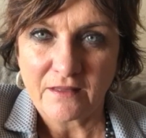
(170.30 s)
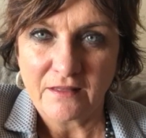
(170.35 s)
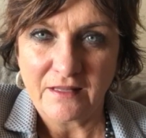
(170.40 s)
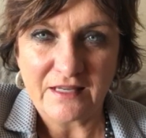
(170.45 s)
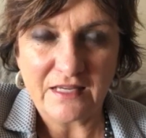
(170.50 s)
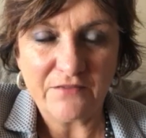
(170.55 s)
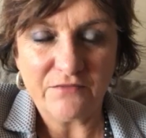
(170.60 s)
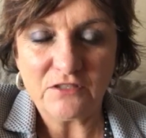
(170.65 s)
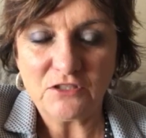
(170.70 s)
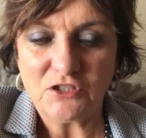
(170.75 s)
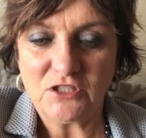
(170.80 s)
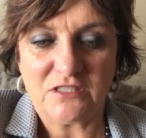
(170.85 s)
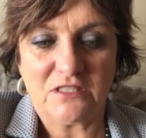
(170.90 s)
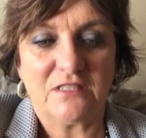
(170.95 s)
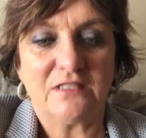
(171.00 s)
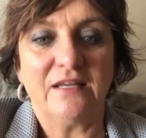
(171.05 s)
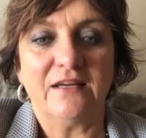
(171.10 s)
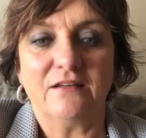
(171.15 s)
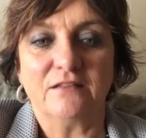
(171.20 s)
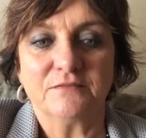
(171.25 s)
Like even
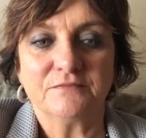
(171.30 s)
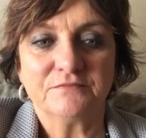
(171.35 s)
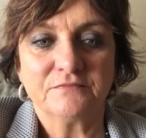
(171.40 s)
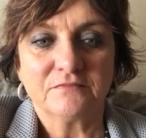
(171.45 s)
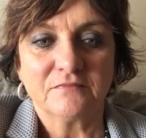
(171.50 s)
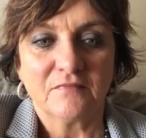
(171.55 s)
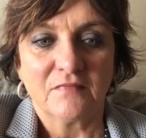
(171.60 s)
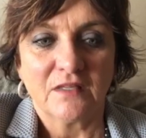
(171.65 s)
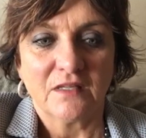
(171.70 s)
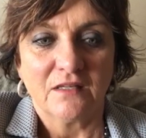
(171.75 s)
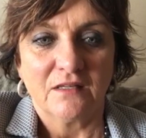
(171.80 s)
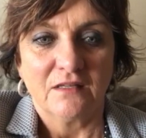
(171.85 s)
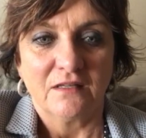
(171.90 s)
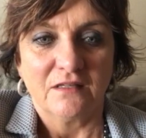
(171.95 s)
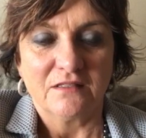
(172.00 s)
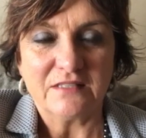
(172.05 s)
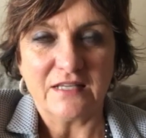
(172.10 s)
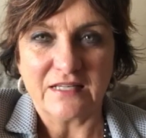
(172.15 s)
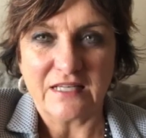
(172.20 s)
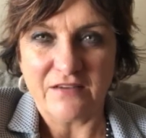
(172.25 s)
just now,
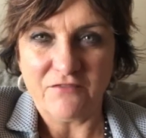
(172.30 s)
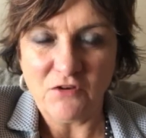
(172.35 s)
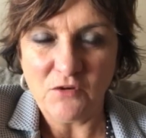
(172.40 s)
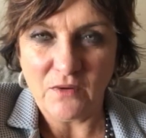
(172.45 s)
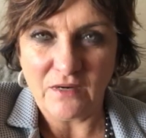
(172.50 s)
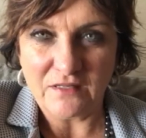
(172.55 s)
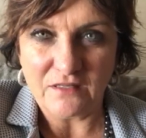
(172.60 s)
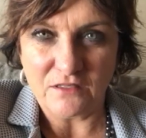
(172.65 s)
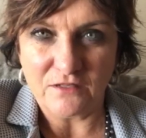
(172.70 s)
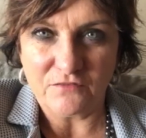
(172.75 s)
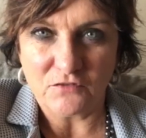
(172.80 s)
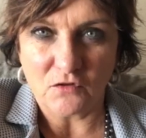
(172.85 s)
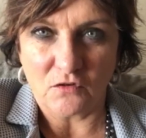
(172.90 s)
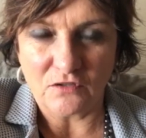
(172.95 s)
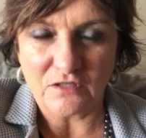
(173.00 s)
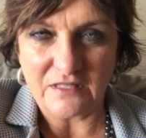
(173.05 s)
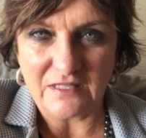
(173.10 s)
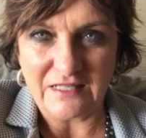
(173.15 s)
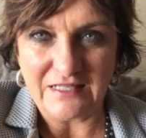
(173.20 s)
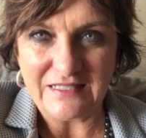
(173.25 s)
it's like everywhere that you've
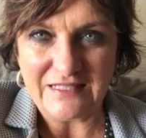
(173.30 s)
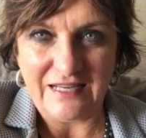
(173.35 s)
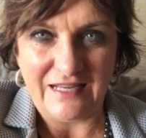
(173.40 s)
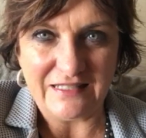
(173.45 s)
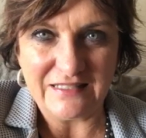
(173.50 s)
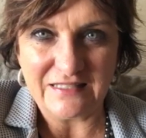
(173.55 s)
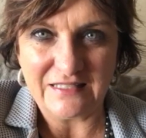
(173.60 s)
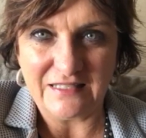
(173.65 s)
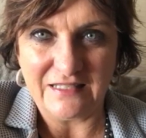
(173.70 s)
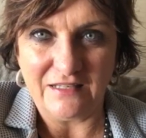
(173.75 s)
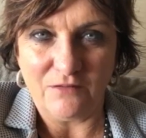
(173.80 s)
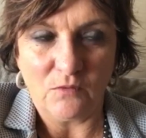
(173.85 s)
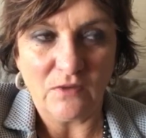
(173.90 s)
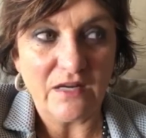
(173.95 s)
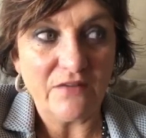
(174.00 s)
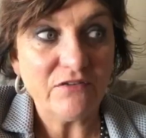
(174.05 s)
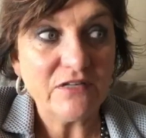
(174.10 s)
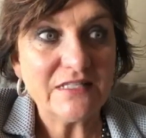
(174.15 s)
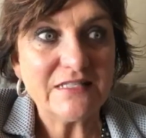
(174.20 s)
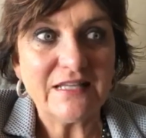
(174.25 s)
gone to the intensity,
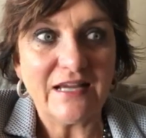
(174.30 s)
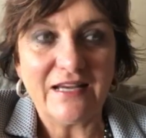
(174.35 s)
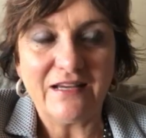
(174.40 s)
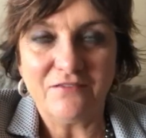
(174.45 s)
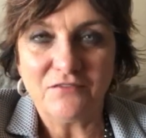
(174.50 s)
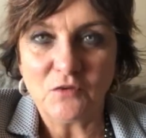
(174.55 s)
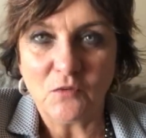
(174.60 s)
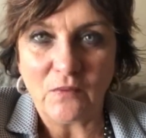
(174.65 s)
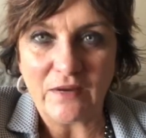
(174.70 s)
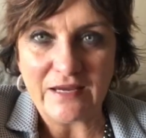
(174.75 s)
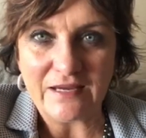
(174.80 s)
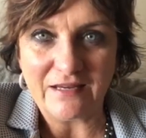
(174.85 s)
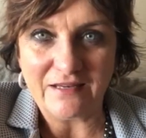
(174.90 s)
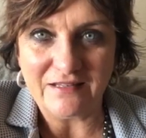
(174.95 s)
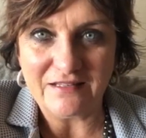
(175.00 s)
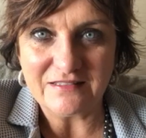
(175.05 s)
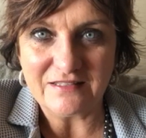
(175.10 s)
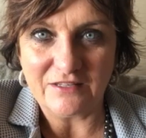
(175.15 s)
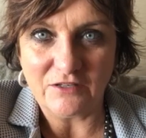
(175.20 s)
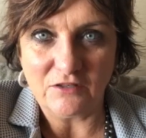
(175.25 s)
whatever day of the week it
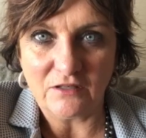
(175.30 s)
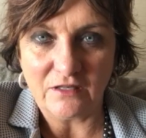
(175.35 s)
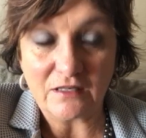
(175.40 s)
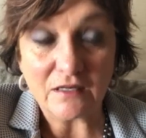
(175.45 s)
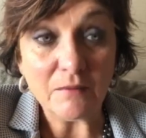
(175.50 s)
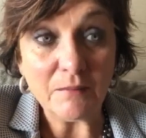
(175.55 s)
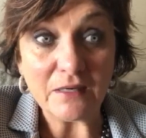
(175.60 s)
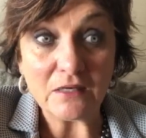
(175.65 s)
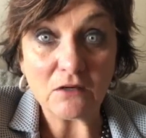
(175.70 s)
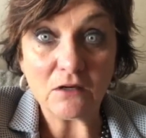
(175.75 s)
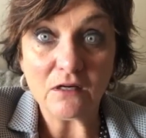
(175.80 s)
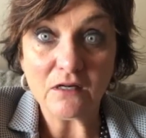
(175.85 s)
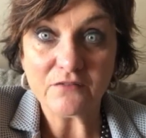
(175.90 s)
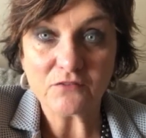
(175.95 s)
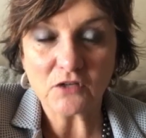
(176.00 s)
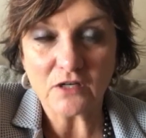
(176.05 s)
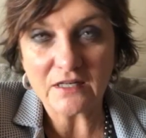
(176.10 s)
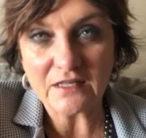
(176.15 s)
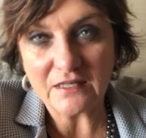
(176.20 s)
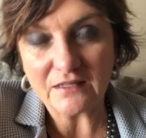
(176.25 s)
is that you're like, oh my god, I've
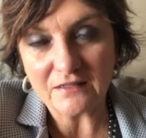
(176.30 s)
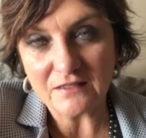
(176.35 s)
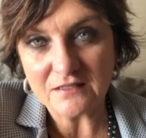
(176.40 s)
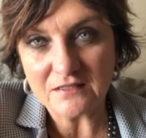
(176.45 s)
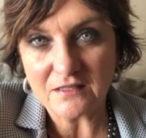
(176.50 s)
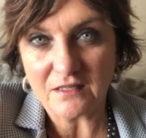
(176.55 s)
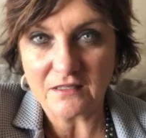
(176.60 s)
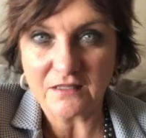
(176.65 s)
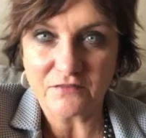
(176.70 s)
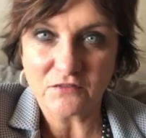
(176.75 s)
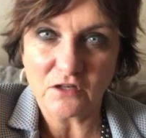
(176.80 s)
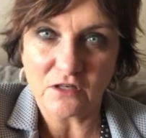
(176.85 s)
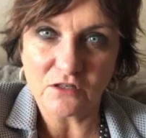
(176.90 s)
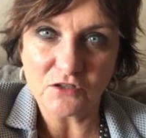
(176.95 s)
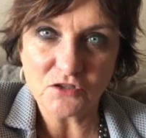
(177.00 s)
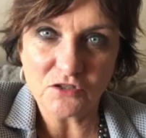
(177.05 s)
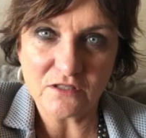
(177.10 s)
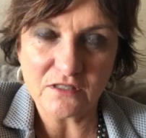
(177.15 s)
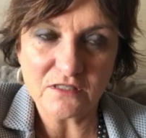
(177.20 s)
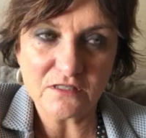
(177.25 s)
got to get this done, I've got to
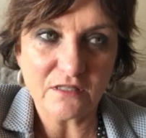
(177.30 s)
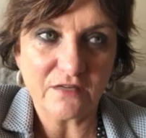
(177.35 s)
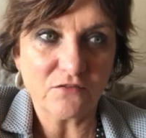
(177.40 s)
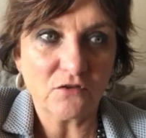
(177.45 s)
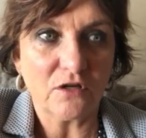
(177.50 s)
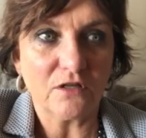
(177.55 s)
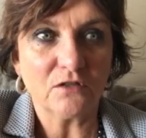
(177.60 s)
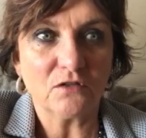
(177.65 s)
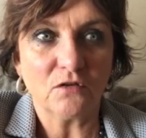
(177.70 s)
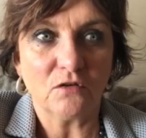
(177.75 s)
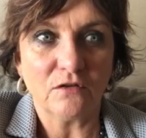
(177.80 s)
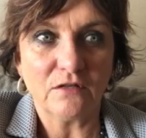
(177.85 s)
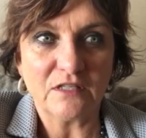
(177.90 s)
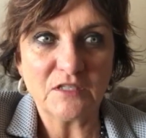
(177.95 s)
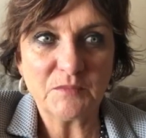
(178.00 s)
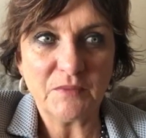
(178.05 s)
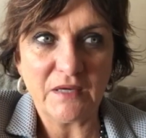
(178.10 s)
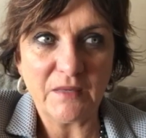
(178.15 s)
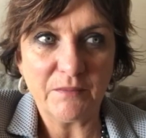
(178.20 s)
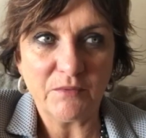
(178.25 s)
do this, I've got to call
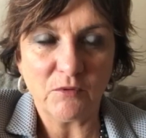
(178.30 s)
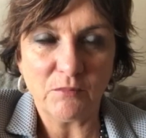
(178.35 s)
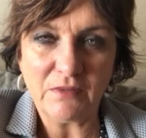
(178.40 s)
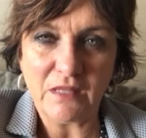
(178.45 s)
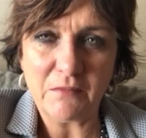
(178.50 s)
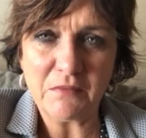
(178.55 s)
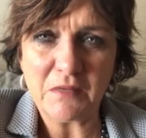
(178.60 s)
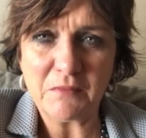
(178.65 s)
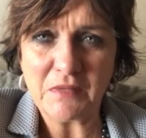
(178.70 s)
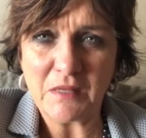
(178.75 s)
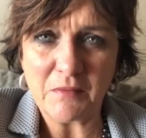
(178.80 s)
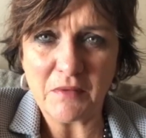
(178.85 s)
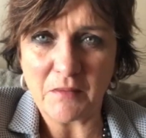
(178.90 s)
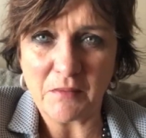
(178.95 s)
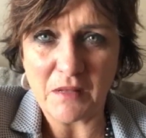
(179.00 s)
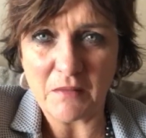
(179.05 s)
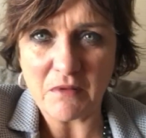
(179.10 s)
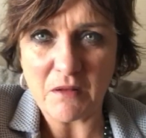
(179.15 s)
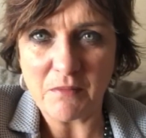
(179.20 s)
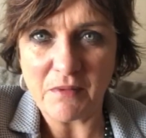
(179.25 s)
these people, blah blah blah blah
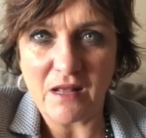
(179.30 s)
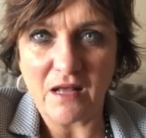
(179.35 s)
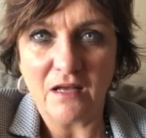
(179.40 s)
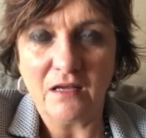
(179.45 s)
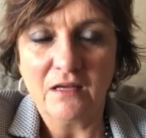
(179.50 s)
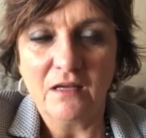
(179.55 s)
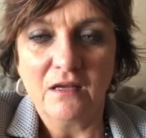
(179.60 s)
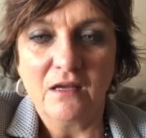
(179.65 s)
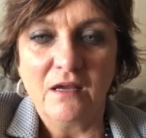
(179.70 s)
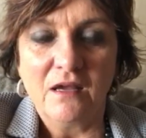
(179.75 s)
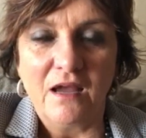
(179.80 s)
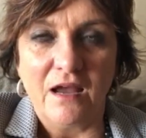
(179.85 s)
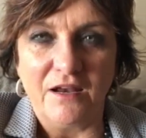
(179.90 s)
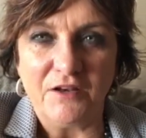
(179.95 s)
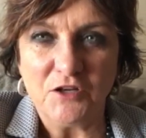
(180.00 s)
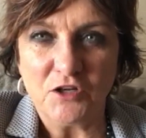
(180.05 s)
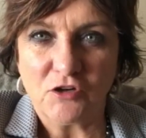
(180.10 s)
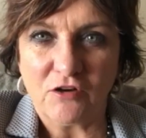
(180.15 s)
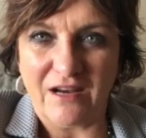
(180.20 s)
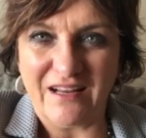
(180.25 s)
blah blah blah,
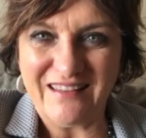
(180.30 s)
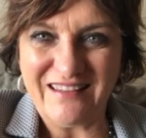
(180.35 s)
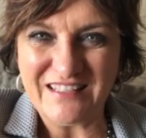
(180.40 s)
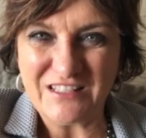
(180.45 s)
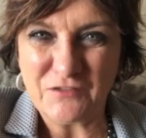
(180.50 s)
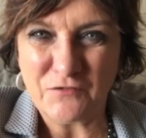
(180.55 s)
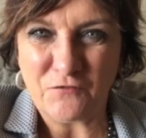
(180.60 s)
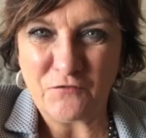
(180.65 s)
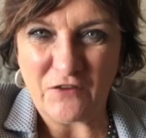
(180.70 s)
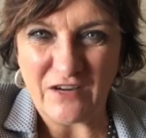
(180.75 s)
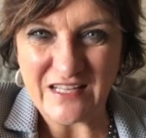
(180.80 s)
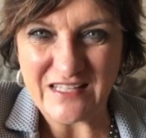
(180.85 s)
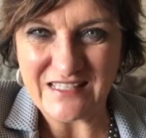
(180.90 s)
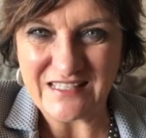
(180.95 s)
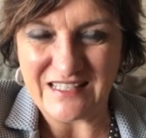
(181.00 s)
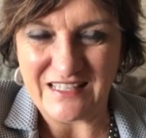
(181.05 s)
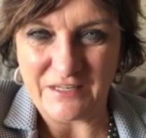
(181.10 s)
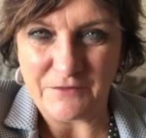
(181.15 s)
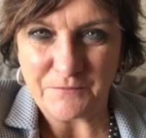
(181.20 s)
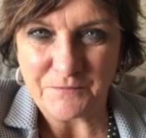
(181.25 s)
and you create this
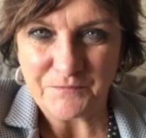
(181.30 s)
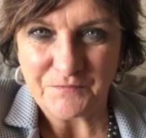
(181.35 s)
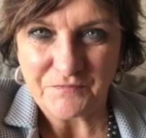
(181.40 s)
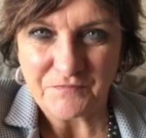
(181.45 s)
frenzy.